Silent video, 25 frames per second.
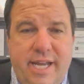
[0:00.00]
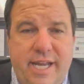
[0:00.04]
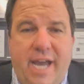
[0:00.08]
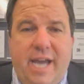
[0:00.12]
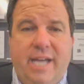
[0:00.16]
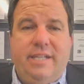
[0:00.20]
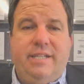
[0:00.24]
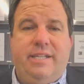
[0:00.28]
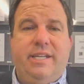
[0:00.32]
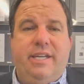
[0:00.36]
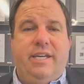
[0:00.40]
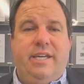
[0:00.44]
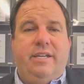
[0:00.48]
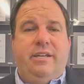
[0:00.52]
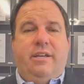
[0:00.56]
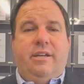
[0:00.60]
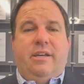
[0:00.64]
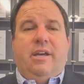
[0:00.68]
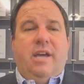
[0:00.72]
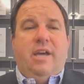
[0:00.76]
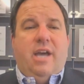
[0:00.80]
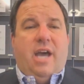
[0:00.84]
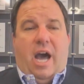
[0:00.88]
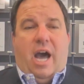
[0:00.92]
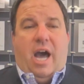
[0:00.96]
did.
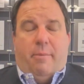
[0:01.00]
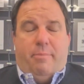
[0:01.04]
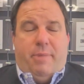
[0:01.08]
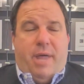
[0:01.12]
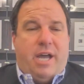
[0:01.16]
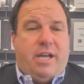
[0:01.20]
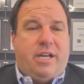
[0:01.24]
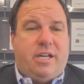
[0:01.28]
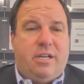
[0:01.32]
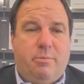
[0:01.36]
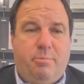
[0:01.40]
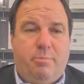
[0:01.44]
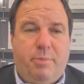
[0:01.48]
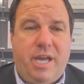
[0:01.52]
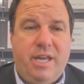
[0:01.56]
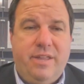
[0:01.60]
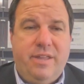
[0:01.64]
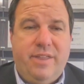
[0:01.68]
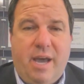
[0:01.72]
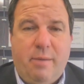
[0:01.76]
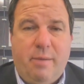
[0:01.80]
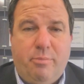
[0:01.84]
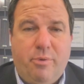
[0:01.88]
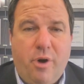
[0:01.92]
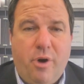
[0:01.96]
I'm not going to pay
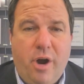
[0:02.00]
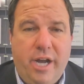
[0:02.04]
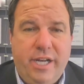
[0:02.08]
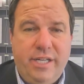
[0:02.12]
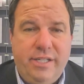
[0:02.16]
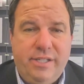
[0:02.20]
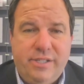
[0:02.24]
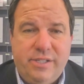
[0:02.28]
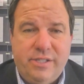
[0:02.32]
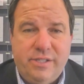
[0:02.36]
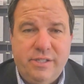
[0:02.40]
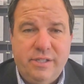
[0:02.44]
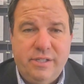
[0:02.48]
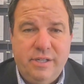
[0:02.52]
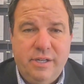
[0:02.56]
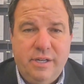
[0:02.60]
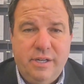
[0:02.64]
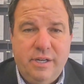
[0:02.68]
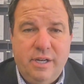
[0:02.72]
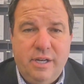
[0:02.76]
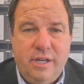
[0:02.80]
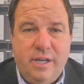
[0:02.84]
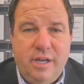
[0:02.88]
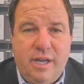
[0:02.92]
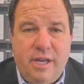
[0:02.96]
that price.
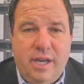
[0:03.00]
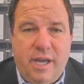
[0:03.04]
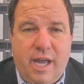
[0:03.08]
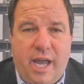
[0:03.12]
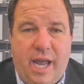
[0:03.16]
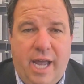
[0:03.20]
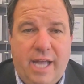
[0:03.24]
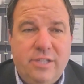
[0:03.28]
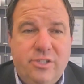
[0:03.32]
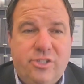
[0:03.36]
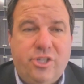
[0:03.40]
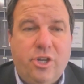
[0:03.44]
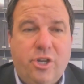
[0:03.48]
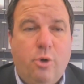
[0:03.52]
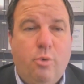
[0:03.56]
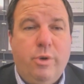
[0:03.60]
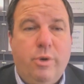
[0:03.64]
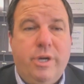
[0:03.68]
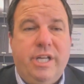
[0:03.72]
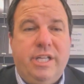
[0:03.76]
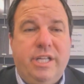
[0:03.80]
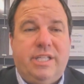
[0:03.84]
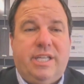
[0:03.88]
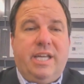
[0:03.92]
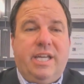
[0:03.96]
And so
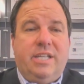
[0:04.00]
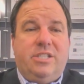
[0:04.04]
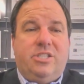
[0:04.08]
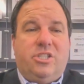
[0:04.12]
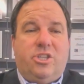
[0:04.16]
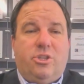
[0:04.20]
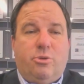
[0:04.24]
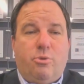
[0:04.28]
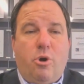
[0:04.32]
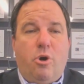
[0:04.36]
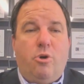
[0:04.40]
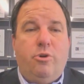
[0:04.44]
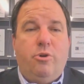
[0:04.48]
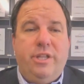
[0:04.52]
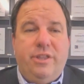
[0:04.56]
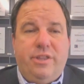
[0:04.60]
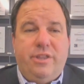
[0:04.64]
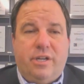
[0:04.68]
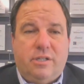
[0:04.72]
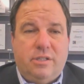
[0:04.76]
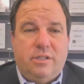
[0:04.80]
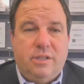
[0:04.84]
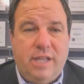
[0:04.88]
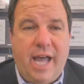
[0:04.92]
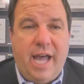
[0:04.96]
when it gets thrown in
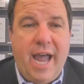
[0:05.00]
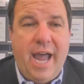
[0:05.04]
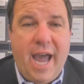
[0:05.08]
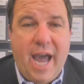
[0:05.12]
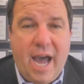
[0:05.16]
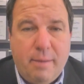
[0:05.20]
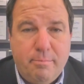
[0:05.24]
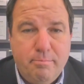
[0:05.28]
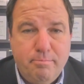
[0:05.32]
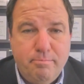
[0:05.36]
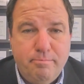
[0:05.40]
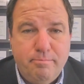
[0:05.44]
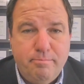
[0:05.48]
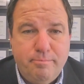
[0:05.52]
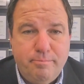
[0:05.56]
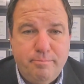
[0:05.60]
their lap,